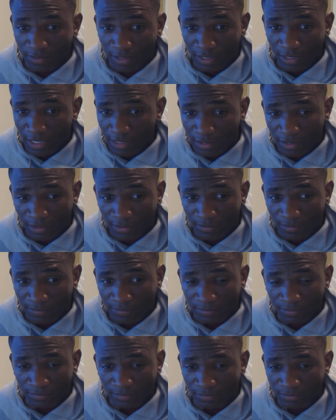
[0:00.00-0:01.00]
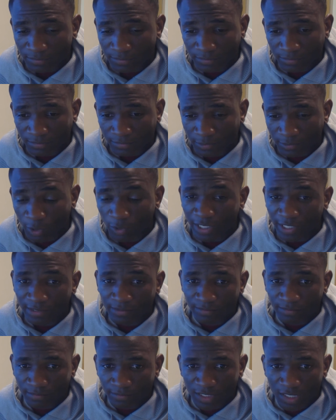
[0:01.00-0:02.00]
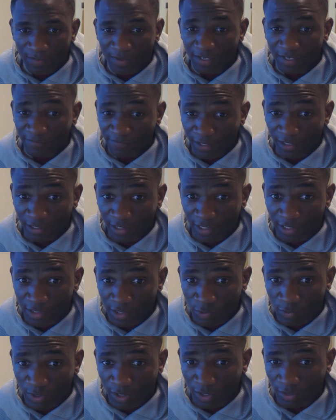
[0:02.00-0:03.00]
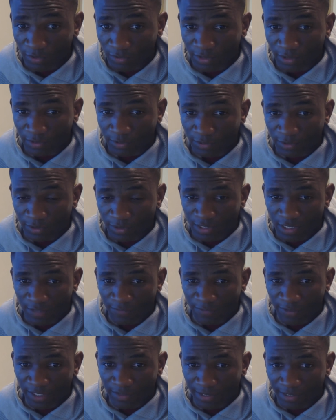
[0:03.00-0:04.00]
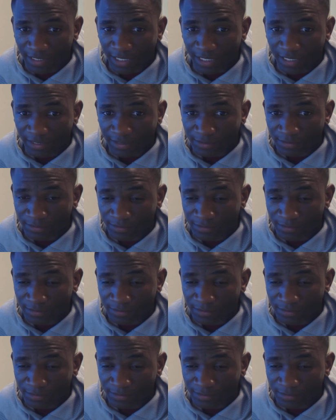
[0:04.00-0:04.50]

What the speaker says: And that's it. Oh, and committing felonies as well. You know, let's not forget about that.